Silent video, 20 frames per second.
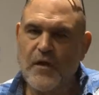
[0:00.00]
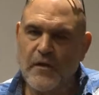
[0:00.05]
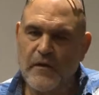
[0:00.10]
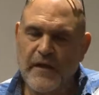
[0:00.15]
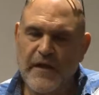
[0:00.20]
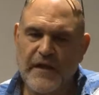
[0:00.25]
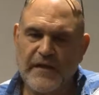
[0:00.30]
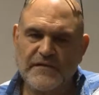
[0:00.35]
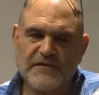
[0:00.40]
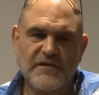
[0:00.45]

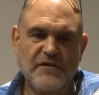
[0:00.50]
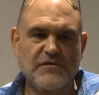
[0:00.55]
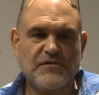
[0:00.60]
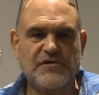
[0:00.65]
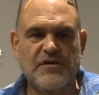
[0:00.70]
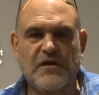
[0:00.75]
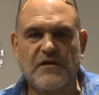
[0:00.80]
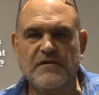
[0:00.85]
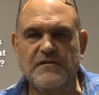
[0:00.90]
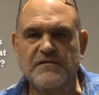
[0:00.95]
Okay, so
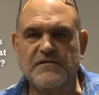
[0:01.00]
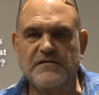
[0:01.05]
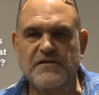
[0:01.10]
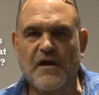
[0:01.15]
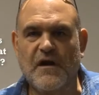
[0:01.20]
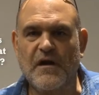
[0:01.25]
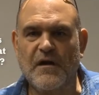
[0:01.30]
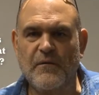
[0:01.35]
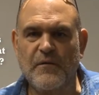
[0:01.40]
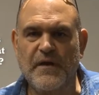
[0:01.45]
Charles
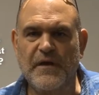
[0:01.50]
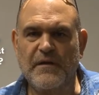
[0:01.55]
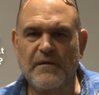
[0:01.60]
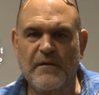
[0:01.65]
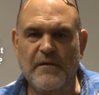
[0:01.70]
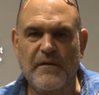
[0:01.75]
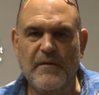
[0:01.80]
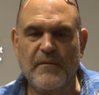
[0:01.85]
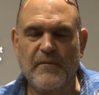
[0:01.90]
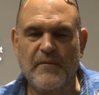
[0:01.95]

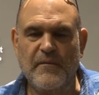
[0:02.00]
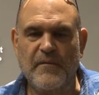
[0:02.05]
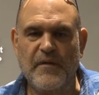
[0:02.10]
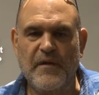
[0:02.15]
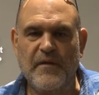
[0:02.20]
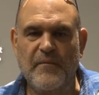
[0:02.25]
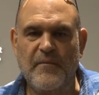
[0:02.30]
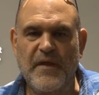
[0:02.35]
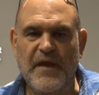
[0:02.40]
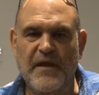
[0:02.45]
Darwin,
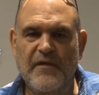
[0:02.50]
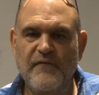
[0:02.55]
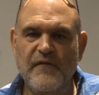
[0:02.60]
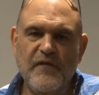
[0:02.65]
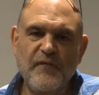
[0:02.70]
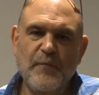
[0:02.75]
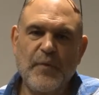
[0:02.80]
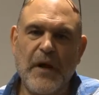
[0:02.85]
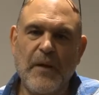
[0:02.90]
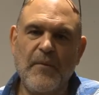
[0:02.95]
uh, many of
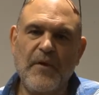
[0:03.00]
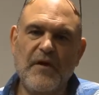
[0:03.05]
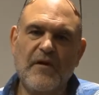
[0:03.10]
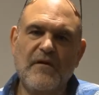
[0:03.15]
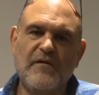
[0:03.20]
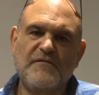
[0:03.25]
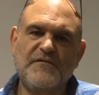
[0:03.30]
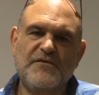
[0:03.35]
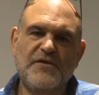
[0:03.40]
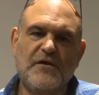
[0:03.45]
you probably
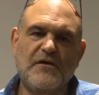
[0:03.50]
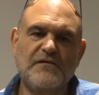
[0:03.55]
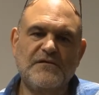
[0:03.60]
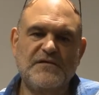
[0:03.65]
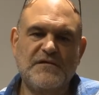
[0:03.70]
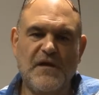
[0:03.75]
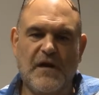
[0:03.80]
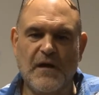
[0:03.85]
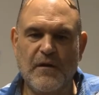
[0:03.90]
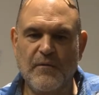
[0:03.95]
heard of
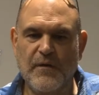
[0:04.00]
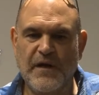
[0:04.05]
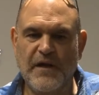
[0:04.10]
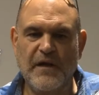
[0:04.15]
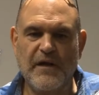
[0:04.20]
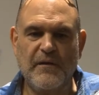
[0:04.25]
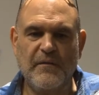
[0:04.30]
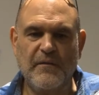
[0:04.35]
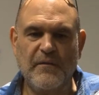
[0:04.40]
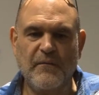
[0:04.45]
Charles
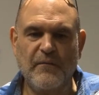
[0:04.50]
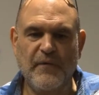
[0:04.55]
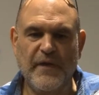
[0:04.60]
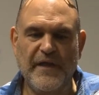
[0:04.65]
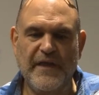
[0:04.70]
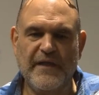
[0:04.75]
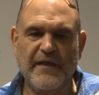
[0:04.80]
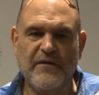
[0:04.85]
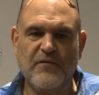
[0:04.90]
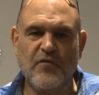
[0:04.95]
Darwin, and
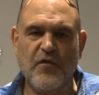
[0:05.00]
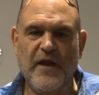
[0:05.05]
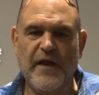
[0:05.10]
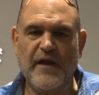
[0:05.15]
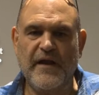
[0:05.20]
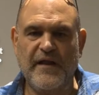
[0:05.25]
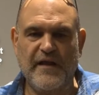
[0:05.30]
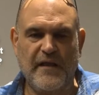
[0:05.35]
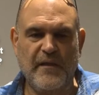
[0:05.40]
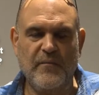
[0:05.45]
we
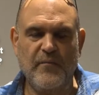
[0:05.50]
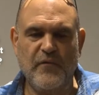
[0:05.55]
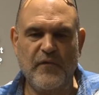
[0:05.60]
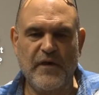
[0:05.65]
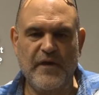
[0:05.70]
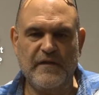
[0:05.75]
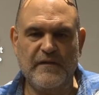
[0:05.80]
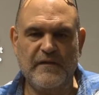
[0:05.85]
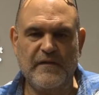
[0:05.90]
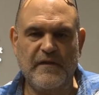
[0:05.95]
credit him
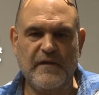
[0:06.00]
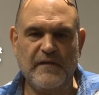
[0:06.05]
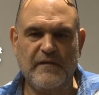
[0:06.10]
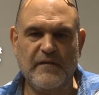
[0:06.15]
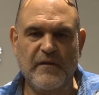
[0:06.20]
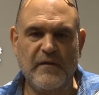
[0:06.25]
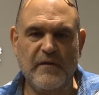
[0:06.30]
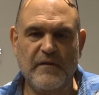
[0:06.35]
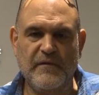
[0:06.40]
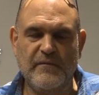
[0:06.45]
with
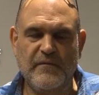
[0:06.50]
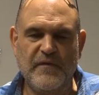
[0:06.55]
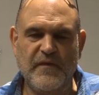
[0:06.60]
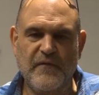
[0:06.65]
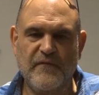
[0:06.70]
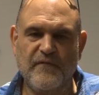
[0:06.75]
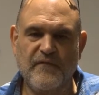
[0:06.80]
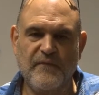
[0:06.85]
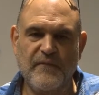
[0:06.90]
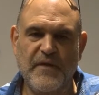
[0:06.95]
uh,
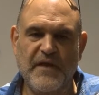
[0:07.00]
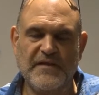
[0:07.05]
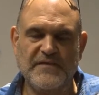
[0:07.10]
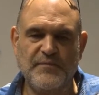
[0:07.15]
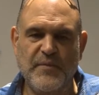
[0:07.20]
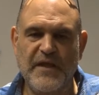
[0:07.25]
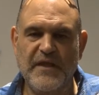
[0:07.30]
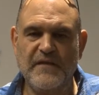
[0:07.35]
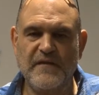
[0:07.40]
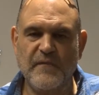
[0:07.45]
the, as
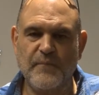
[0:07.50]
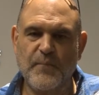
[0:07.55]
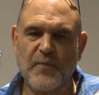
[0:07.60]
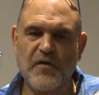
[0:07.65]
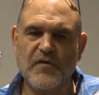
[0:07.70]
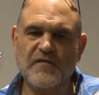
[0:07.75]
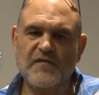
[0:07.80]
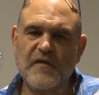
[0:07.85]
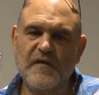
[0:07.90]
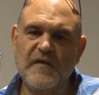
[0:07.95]
being the
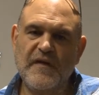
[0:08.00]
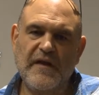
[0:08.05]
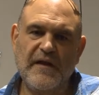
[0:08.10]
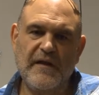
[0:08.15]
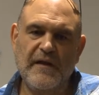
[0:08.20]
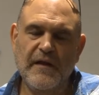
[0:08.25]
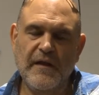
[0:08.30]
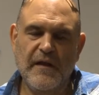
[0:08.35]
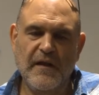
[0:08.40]
person that